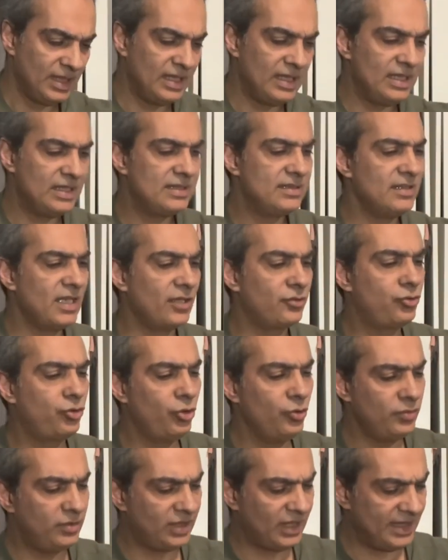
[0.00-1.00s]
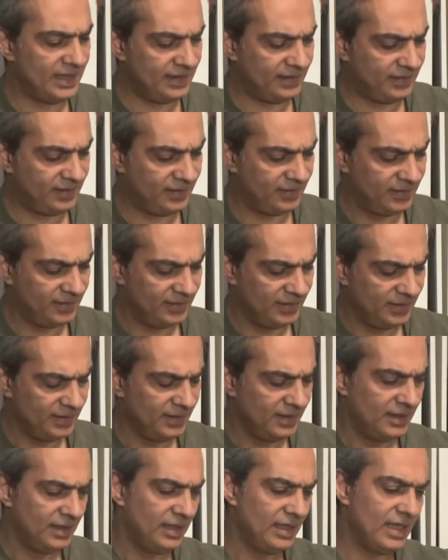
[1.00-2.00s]
is not too tight
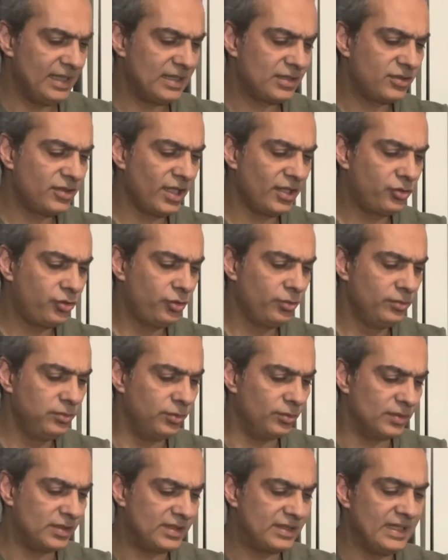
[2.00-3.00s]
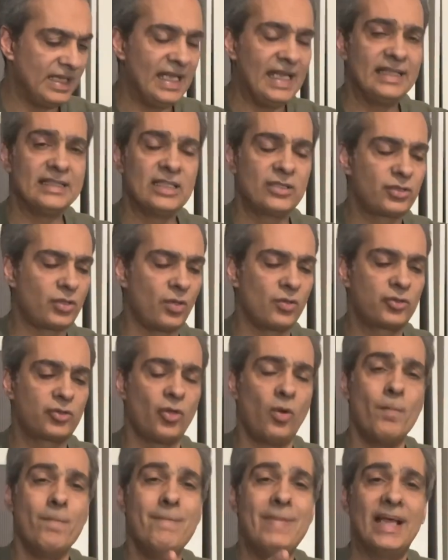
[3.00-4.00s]
and it's not too loose. And it's
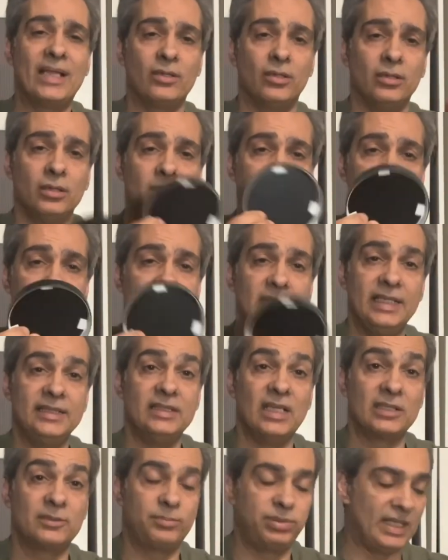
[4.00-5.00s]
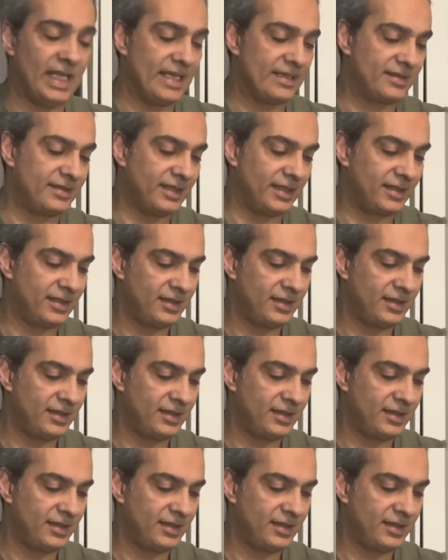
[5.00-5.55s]
also metal and not plastic.